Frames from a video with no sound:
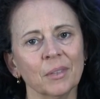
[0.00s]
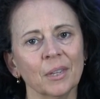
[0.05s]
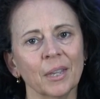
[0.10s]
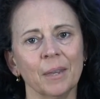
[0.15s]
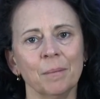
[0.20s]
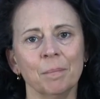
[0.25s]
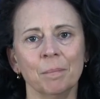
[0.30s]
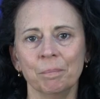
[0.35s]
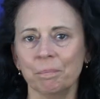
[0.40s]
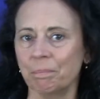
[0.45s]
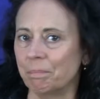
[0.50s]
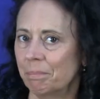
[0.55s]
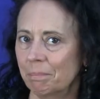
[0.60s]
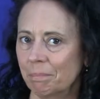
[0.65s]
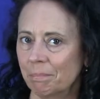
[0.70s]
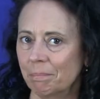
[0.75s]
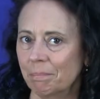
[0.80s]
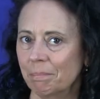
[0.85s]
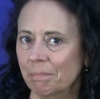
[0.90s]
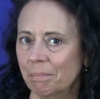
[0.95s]
And
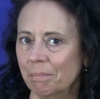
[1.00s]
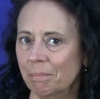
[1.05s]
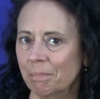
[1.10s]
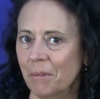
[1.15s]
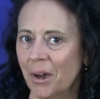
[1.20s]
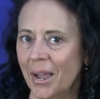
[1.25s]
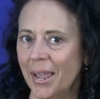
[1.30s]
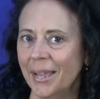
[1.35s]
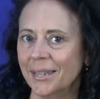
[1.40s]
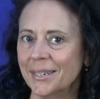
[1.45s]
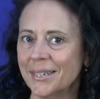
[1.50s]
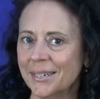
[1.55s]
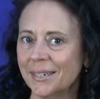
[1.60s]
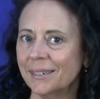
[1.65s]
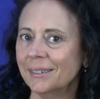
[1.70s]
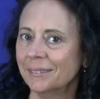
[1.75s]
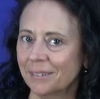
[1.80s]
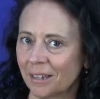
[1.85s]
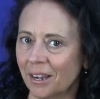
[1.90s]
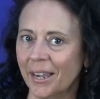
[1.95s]
my
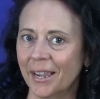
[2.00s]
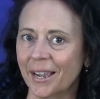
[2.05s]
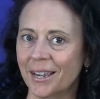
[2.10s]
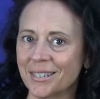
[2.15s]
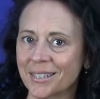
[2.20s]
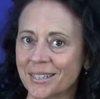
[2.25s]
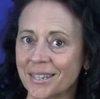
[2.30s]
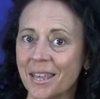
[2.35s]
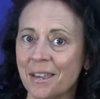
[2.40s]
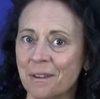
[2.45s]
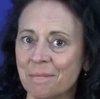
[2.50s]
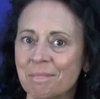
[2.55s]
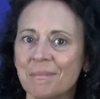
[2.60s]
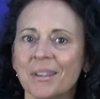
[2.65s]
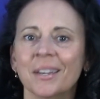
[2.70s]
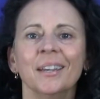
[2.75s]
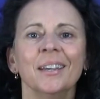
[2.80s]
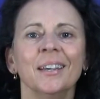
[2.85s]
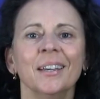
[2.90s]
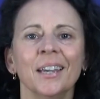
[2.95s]
answer, I asked them,
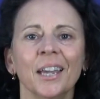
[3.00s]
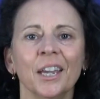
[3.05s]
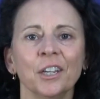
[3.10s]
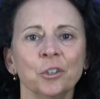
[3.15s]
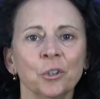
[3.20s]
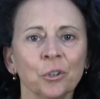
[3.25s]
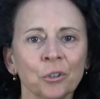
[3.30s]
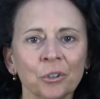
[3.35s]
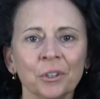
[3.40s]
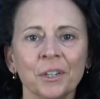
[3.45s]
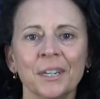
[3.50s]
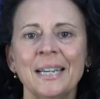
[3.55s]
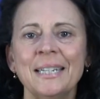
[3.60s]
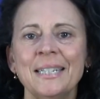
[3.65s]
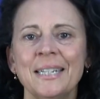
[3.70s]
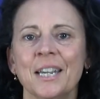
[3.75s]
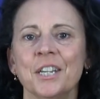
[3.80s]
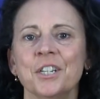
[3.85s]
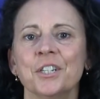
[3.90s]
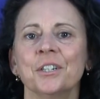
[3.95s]
in your
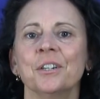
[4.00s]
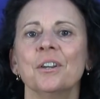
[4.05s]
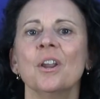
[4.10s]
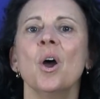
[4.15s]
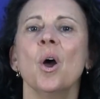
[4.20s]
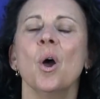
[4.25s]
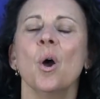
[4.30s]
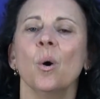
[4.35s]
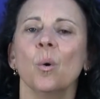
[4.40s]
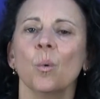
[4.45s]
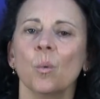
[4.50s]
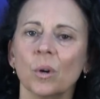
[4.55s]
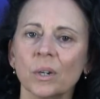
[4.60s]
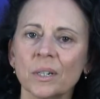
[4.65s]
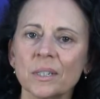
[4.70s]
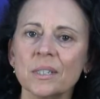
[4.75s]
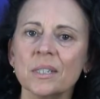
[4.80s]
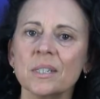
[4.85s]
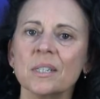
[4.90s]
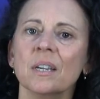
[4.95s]
organization, what
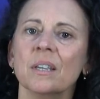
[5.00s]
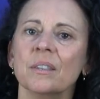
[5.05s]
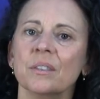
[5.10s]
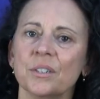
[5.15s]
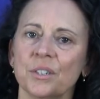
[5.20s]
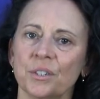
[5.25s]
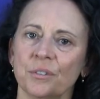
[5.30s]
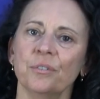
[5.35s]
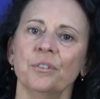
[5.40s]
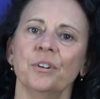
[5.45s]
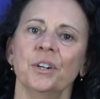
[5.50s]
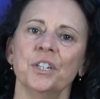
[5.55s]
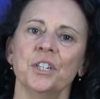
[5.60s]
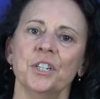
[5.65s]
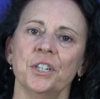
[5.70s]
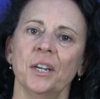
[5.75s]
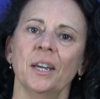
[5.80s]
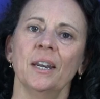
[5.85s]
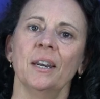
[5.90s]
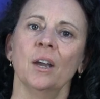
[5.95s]
is the
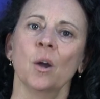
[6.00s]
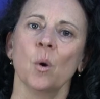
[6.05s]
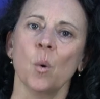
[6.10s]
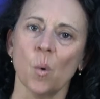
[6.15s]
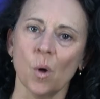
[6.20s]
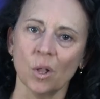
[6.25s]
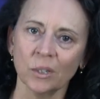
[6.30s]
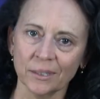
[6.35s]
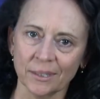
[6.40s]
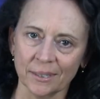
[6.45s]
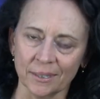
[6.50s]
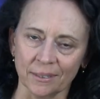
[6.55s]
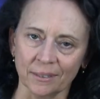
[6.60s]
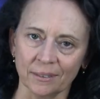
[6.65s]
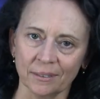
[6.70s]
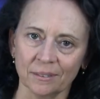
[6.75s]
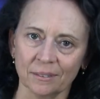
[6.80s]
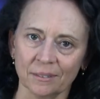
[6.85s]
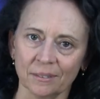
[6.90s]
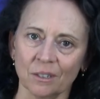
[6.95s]
differentiating
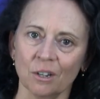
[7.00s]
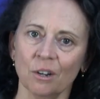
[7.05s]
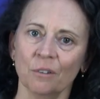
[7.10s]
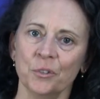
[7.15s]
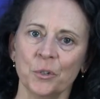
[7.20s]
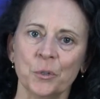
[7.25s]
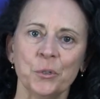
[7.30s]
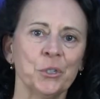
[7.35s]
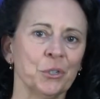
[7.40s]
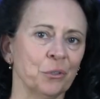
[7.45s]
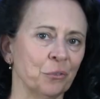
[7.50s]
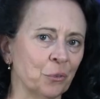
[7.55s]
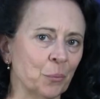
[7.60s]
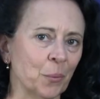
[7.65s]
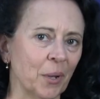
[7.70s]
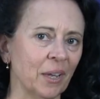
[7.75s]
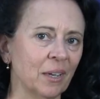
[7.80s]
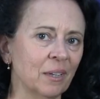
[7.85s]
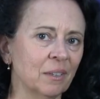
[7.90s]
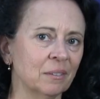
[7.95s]
quality of your
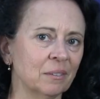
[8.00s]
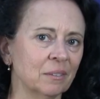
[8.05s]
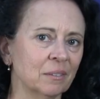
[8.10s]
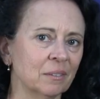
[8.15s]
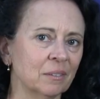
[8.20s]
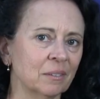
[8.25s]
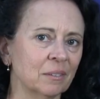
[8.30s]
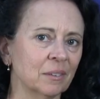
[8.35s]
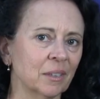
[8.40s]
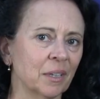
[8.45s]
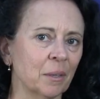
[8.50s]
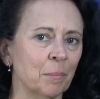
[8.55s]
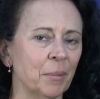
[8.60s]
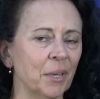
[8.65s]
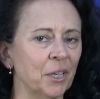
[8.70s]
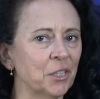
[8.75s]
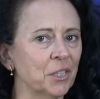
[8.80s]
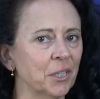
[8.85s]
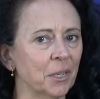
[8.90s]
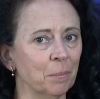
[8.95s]
software
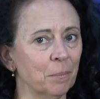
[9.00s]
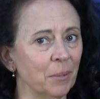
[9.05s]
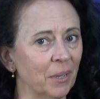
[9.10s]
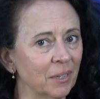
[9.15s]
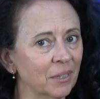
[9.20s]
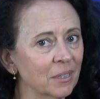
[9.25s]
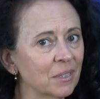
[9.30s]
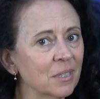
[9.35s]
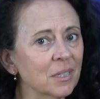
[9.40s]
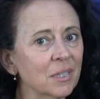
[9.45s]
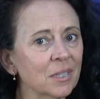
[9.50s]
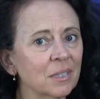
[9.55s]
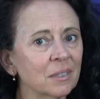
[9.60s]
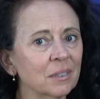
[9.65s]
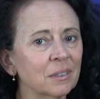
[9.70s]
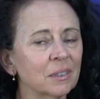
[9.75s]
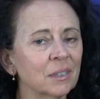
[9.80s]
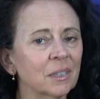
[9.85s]
compared to competitors?